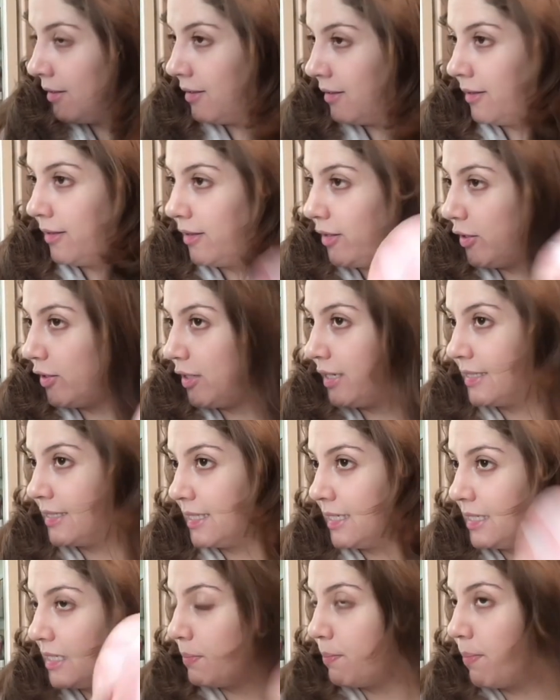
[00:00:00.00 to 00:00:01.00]
There
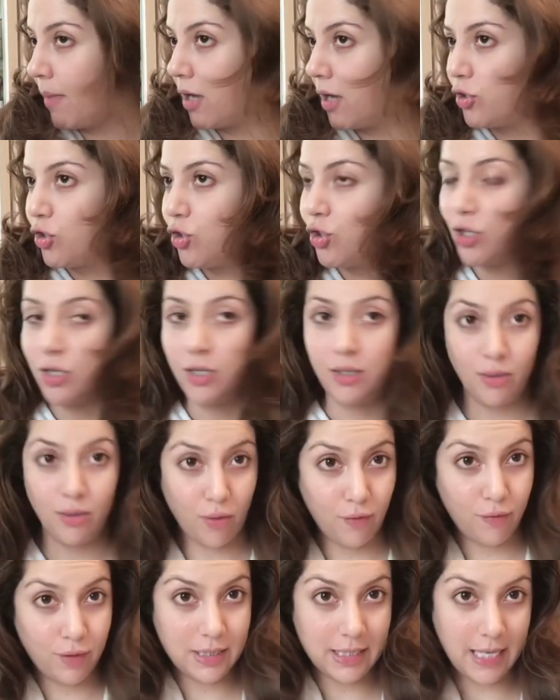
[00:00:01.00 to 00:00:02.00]
isn't much
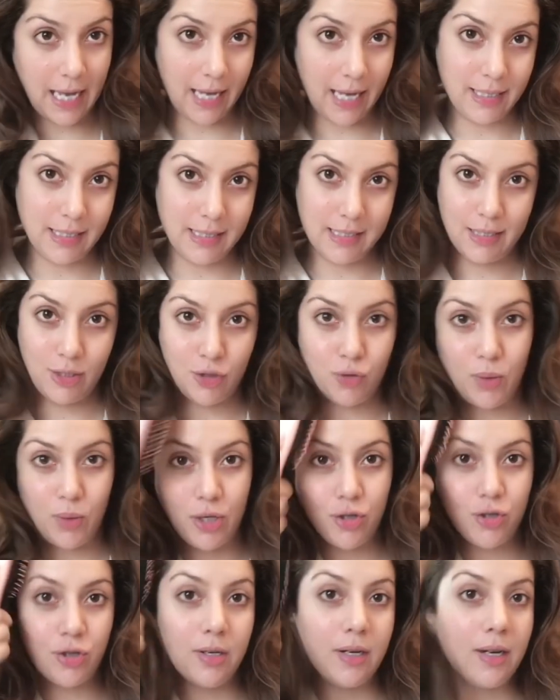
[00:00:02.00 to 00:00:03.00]
of a tangle
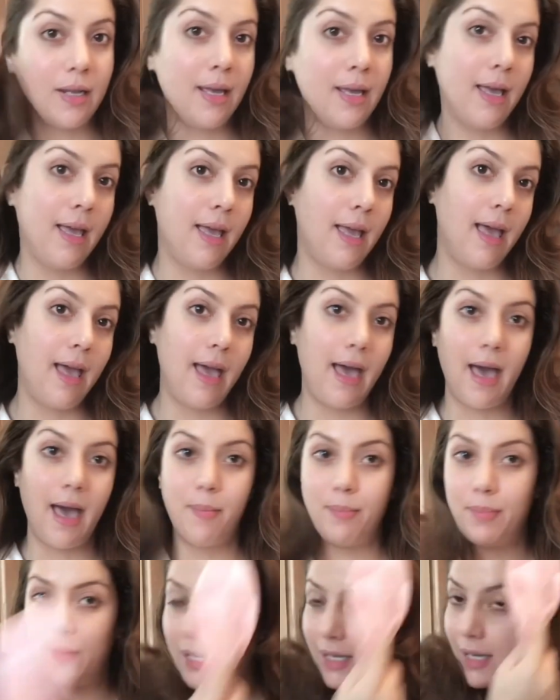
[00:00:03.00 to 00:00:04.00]
situation
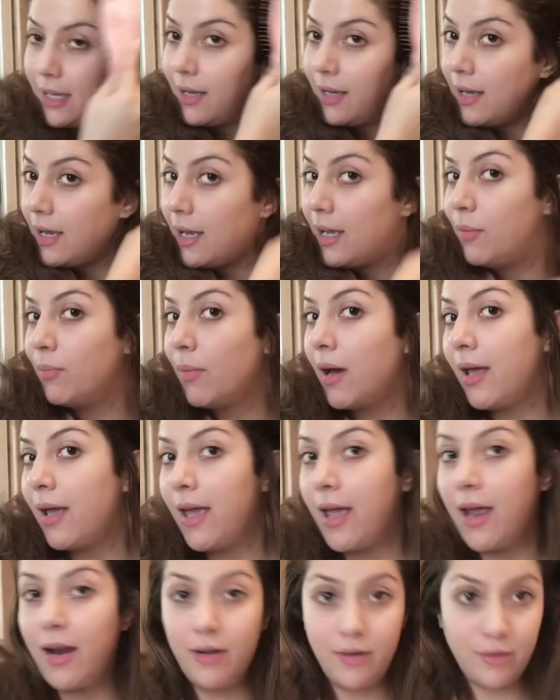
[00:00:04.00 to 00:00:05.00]
happening in my
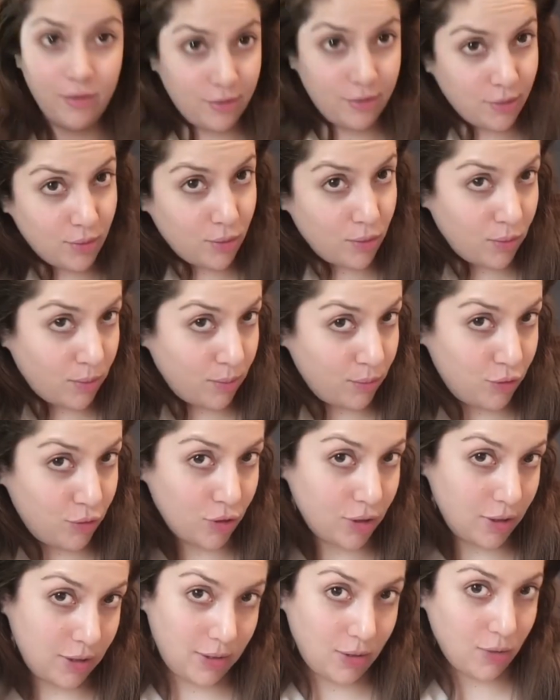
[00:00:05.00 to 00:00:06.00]
hair, so I'm
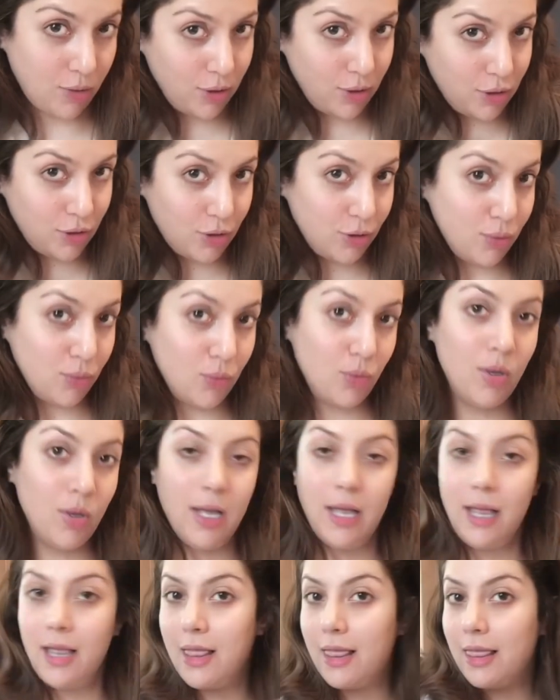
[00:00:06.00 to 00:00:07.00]
just going to
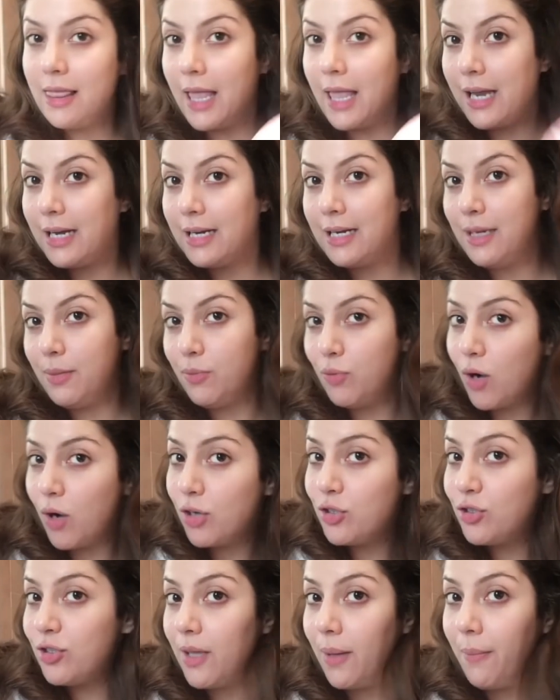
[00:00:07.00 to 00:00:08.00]
lightly
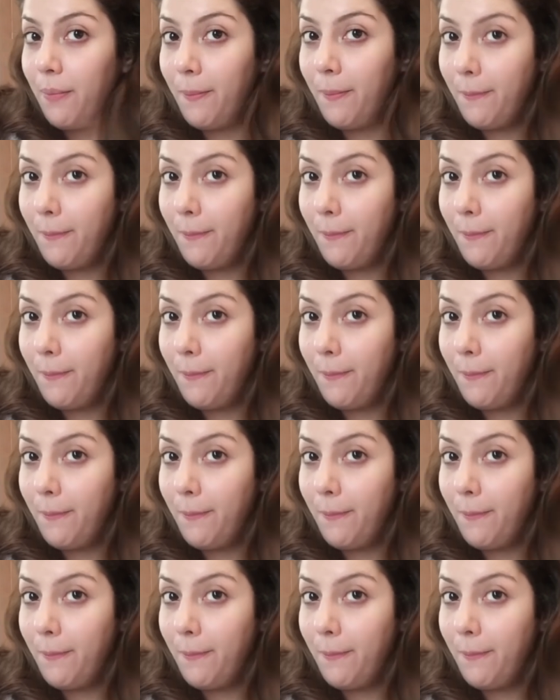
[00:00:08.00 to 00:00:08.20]
brush them